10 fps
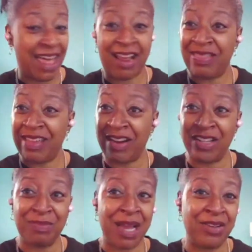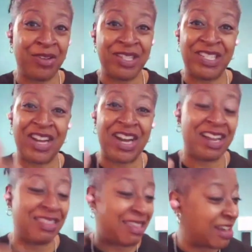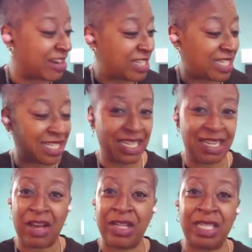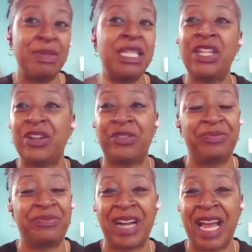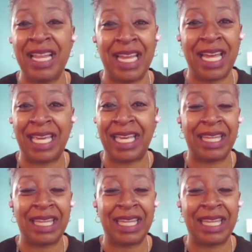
there's my North Star. There's, because me too, right? Like,